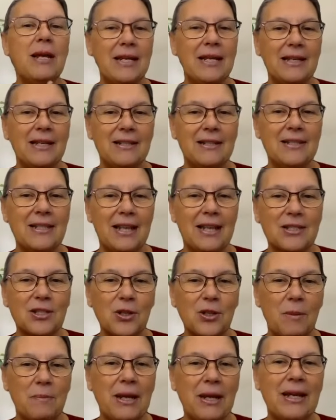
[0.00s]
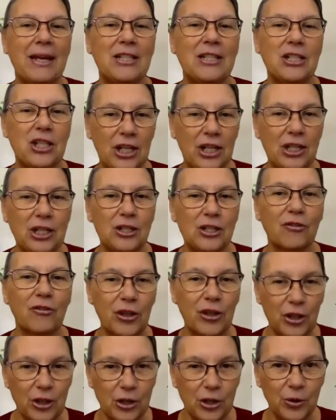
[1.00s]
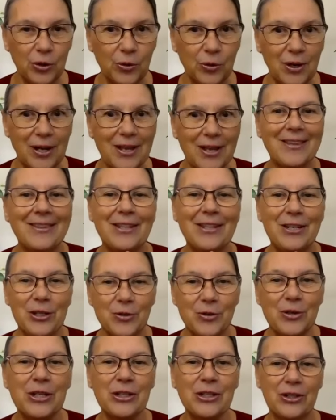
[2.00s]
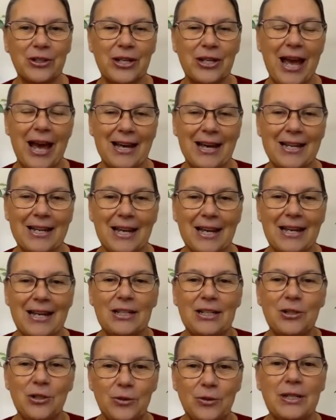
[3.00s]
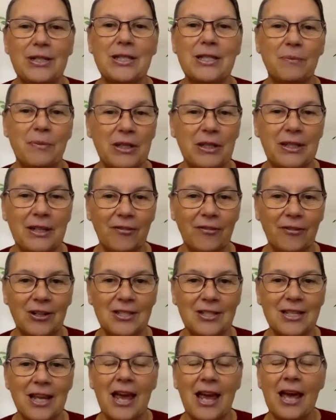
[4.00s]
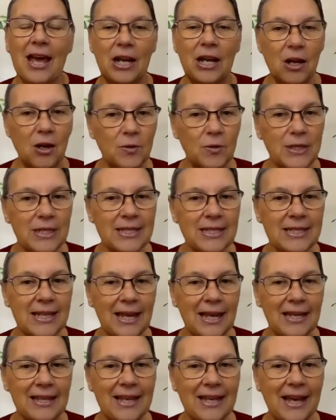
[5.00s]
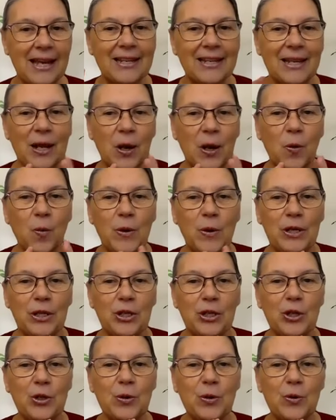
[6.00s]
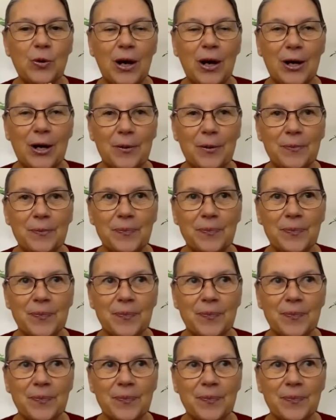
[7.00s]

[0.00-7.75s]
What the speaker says: it, that's going to make a change for you, that you can look at doing something different. And I always say that when you're